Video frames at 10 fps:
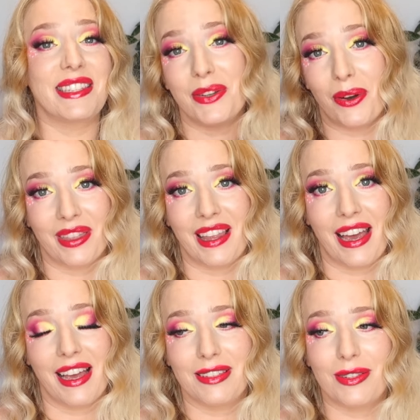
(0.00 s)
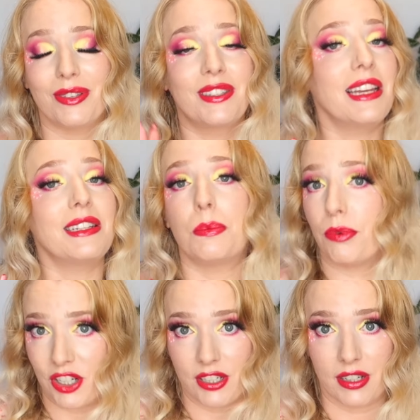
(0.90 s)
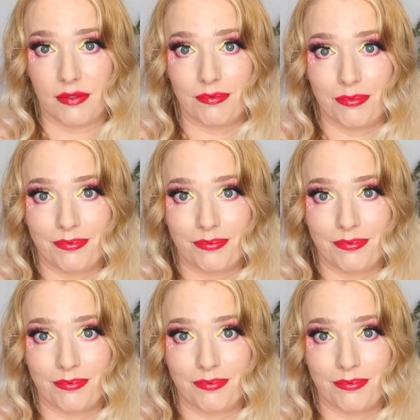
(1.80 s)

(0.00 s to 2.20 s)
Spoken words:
is not there, so stick to Bridgerton.